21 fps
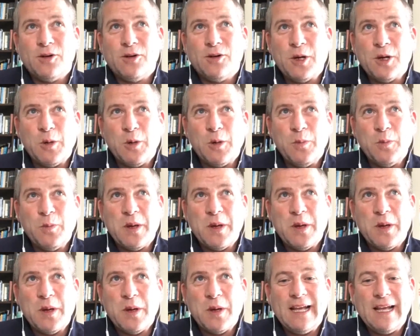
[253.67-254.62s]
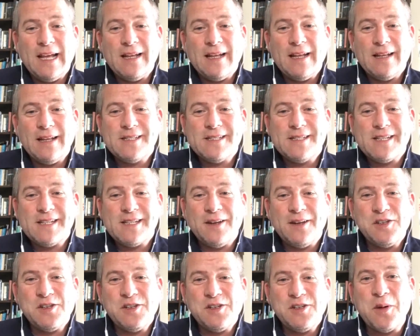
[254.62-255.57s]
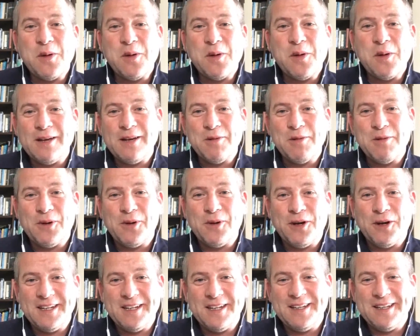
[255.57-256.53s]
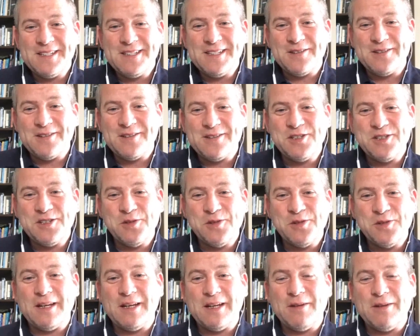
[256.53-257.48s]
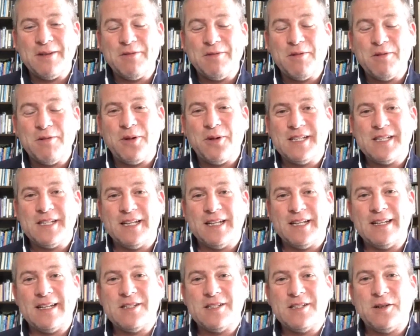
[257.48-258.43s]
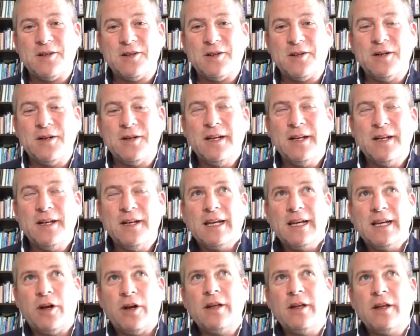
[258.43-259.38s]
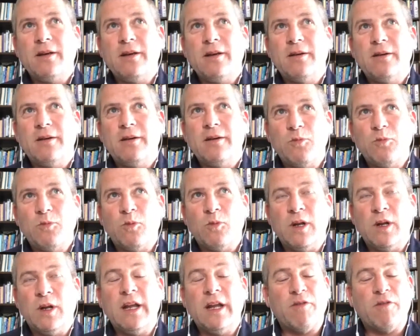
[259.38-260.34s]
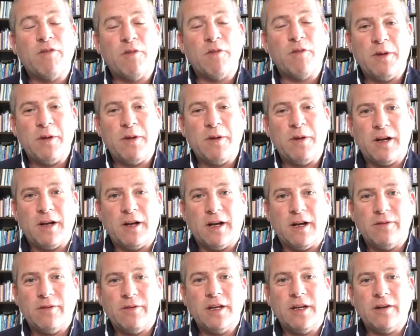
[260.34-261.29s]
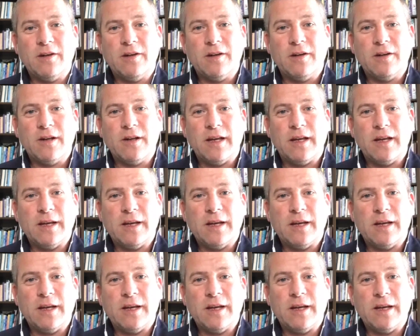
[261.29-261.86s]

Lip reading: go down memory lane and say, do you remember that day when Paddy did this, or do you remember that day when Paddy said that? So Paddy will never be forgotten around here.